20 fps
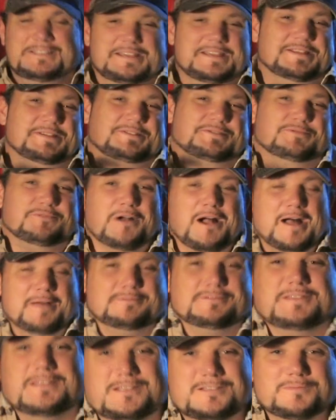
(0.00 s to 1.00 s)
Gina
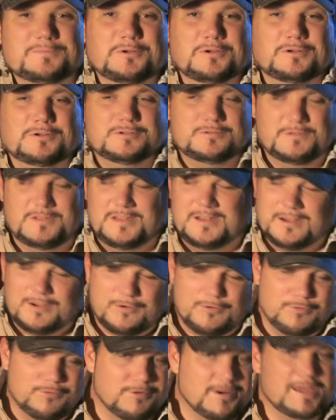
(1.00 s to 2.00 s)
drops this moose with an
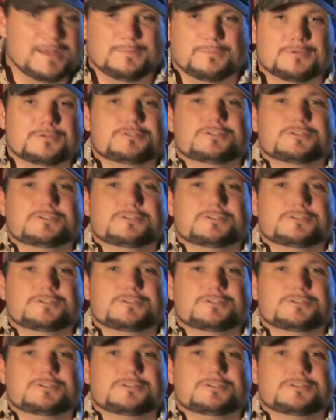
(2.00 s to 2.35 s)
incredible